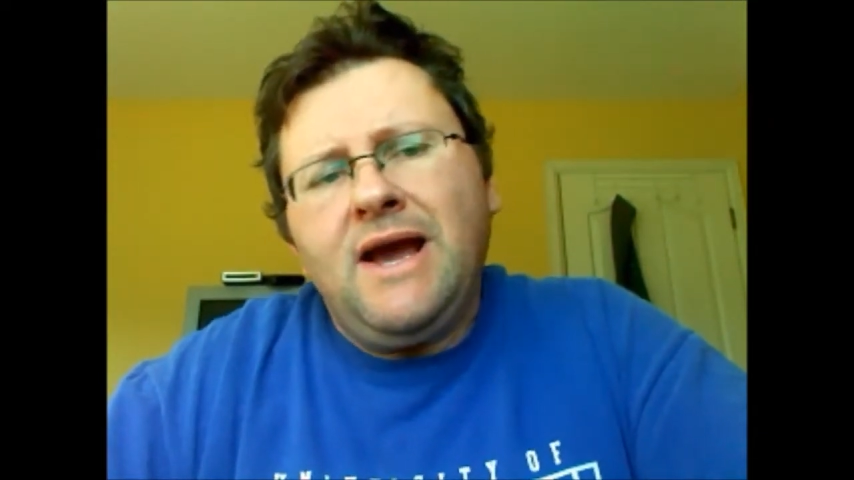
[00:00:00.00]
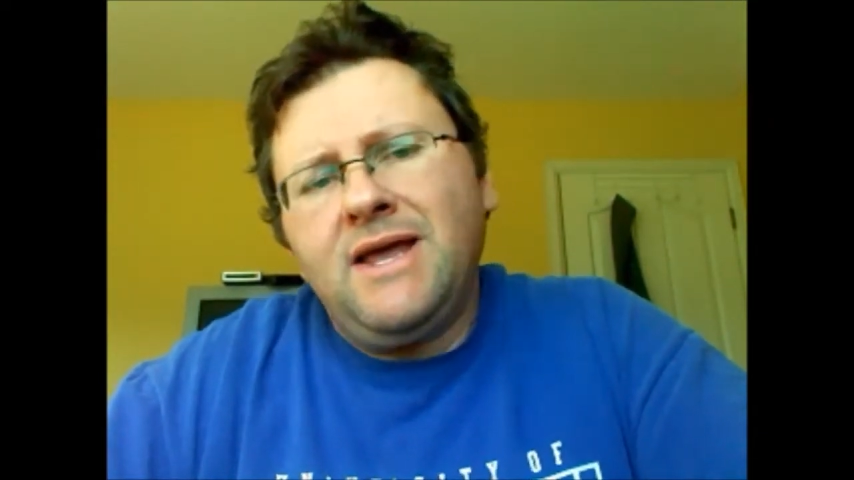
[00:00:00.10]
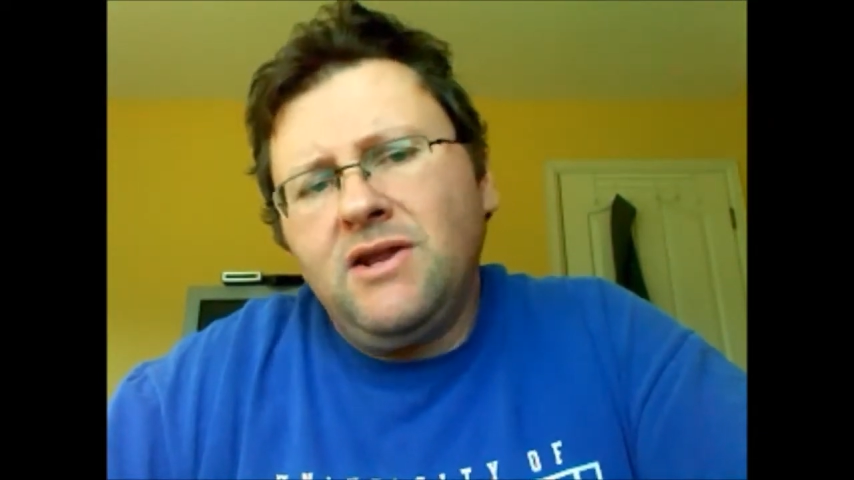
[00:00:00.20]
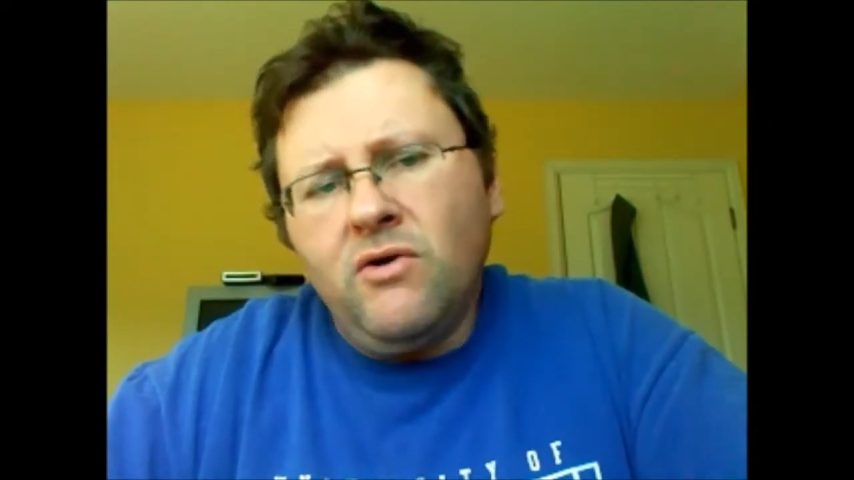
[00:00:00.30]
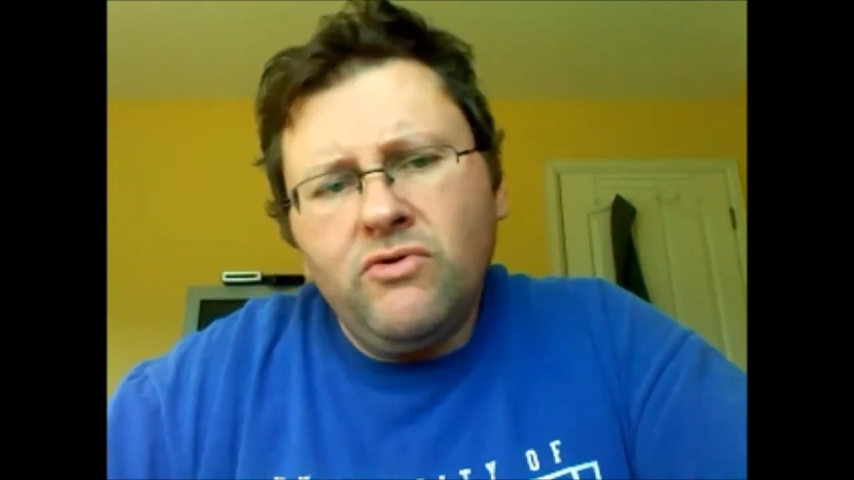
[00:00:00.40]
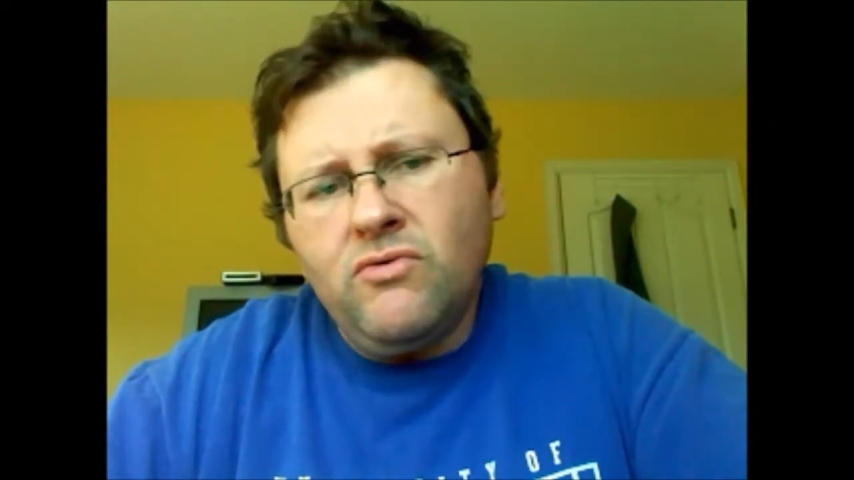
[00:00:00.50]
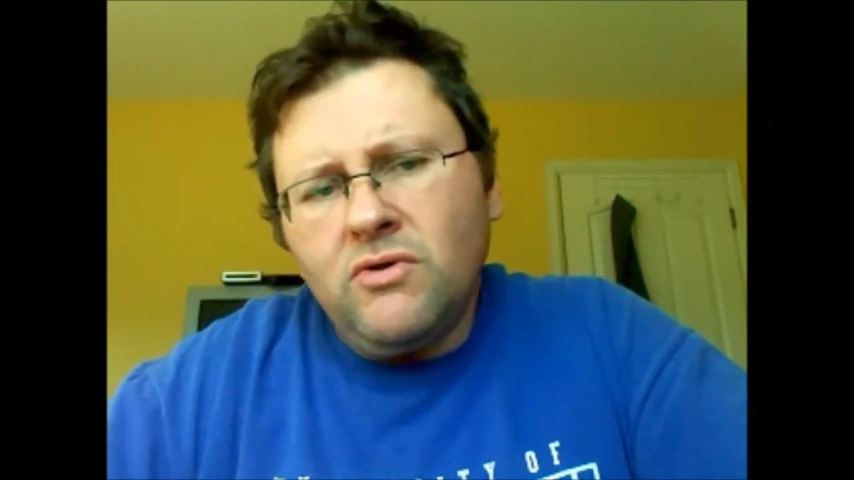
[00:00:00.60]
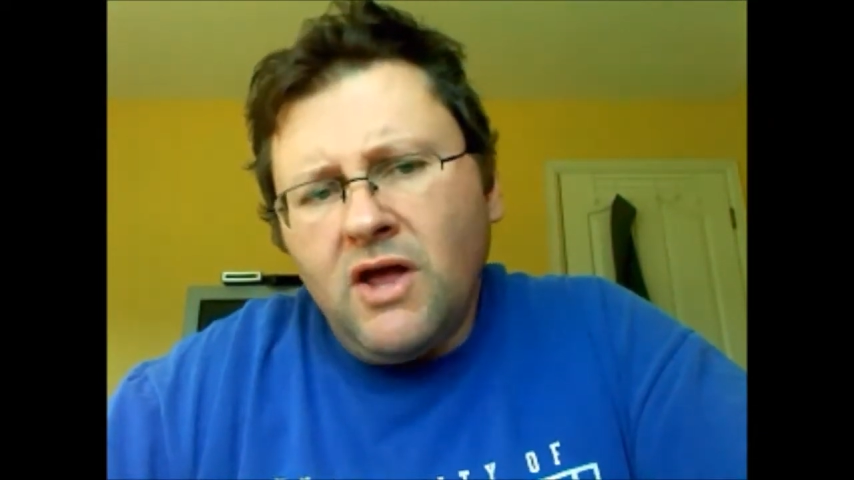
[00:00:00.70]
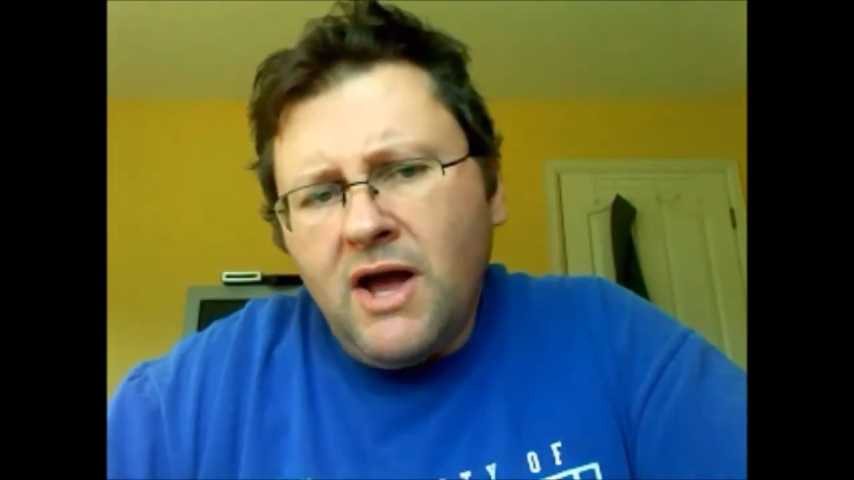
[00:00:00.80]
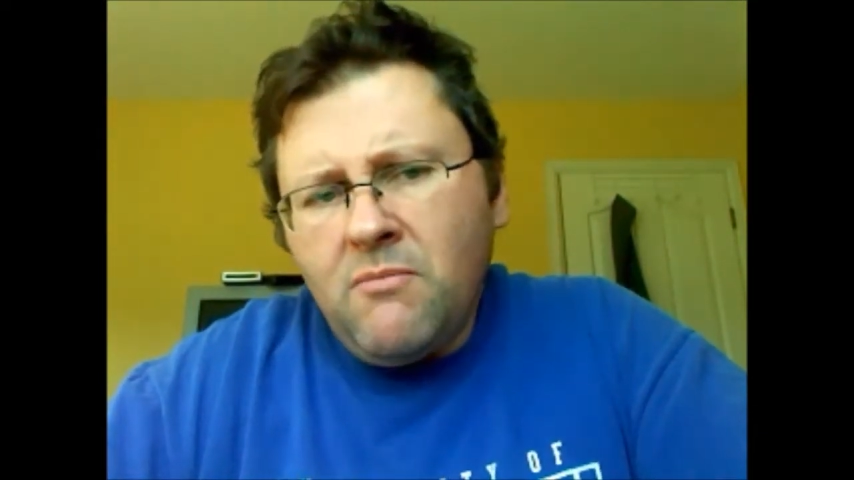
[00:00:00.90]
I had to go
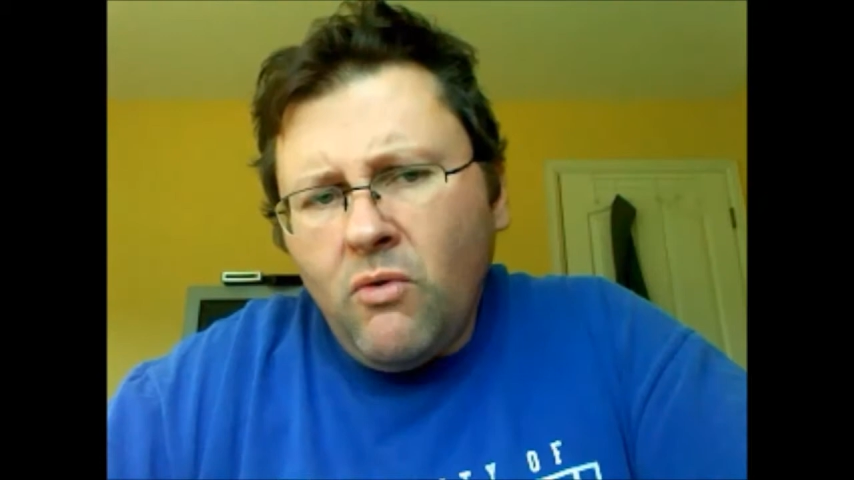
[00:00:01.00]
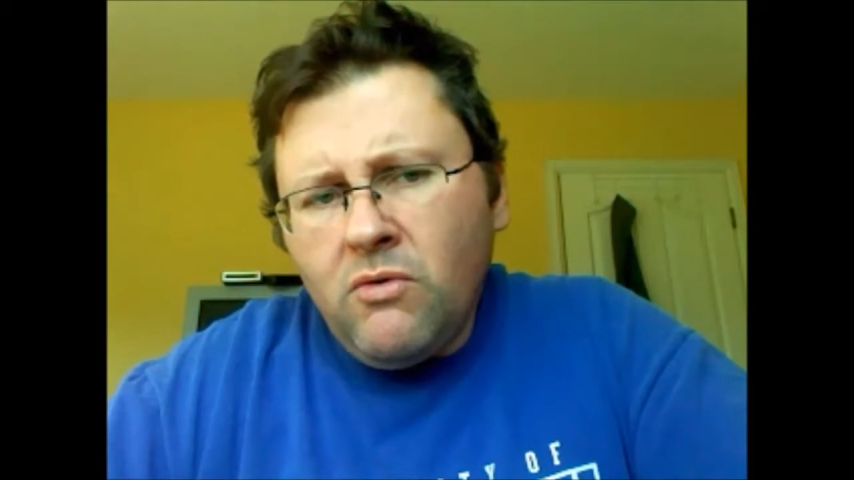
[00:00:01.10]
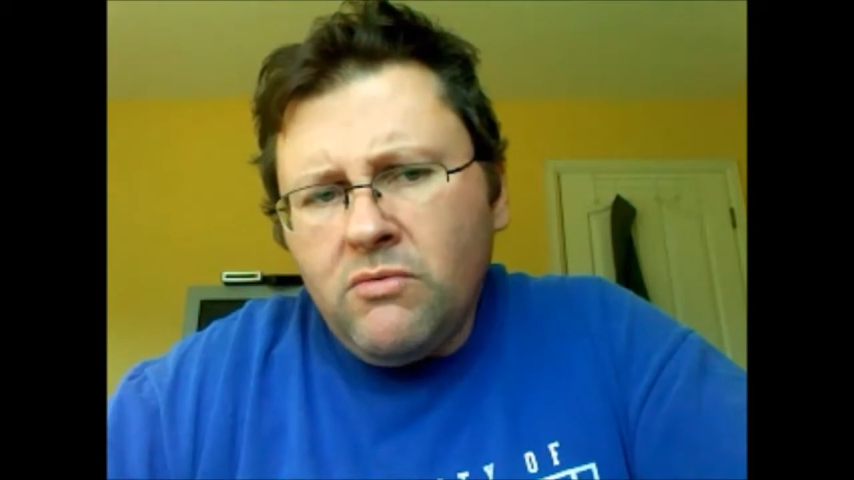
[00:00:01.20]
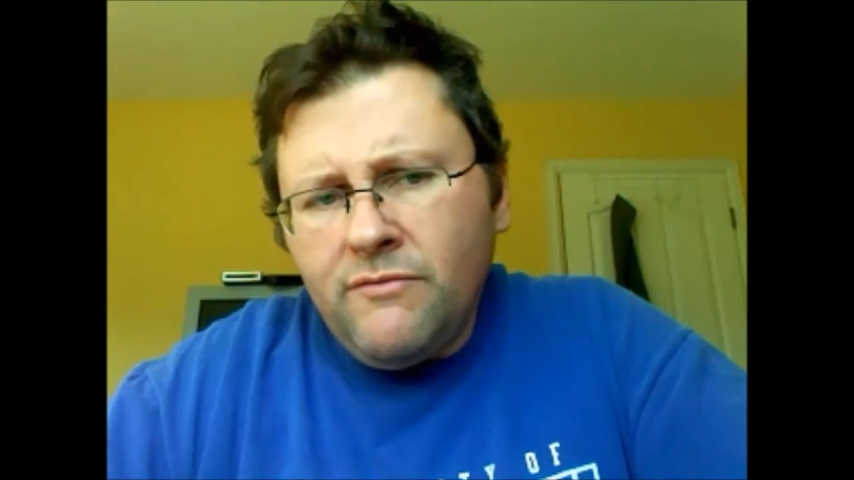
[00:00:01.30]
through a lot more